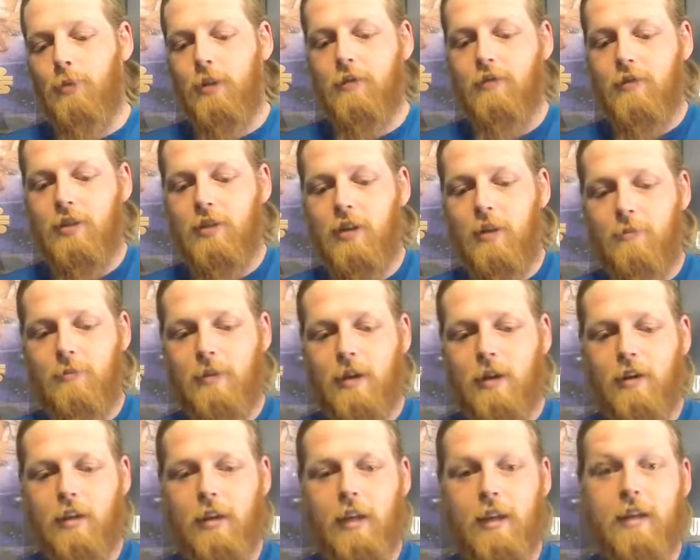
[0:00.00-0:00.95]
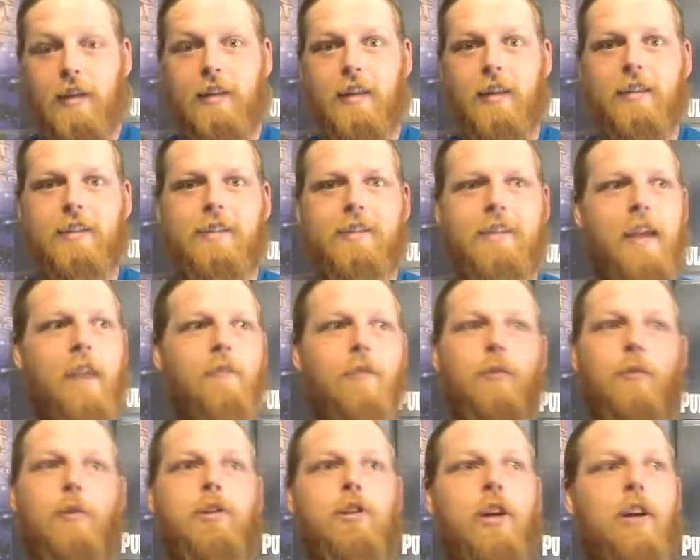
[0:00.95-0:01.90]
bit of a step down again. And then
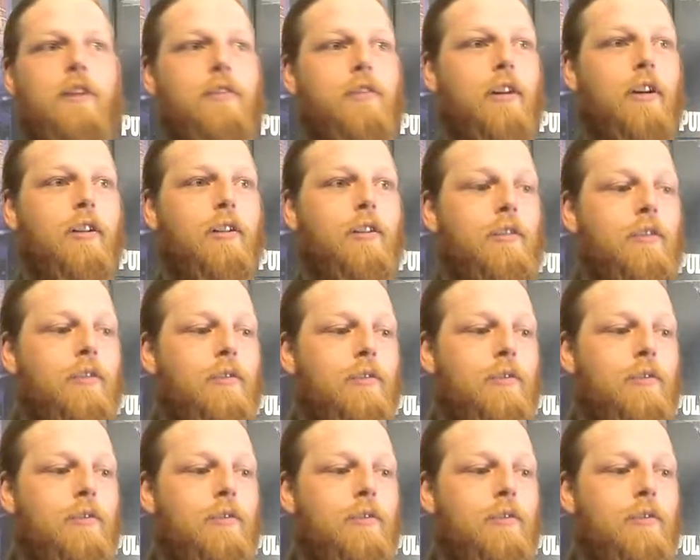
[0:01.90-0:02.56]
7, which I thought